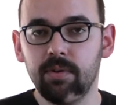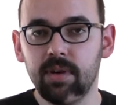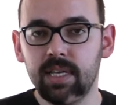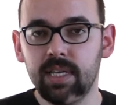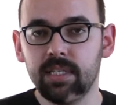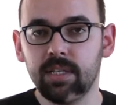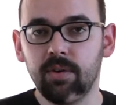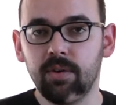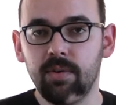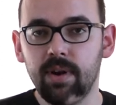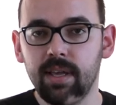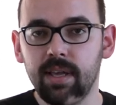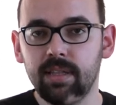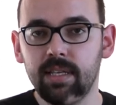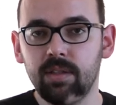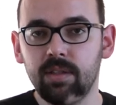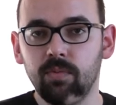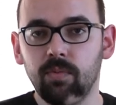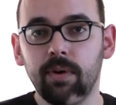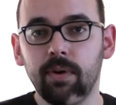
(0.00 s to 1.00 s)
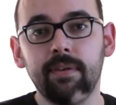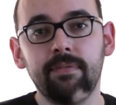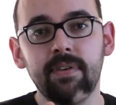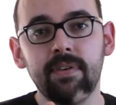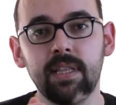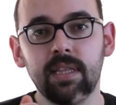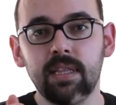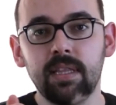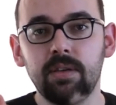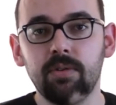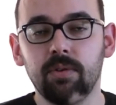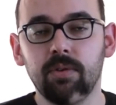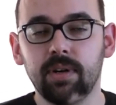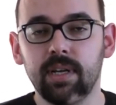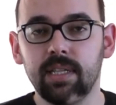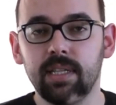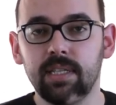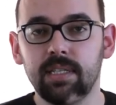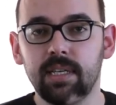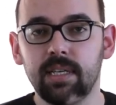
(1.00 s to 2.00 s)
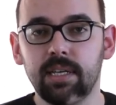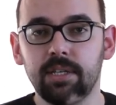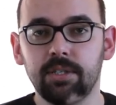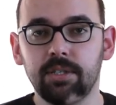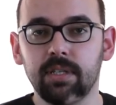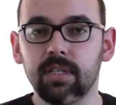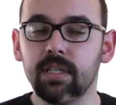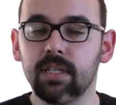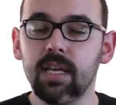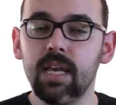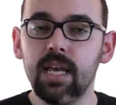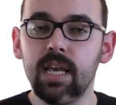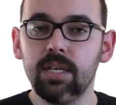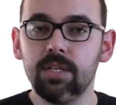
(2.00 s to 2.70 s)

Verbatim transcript: is created within the organization.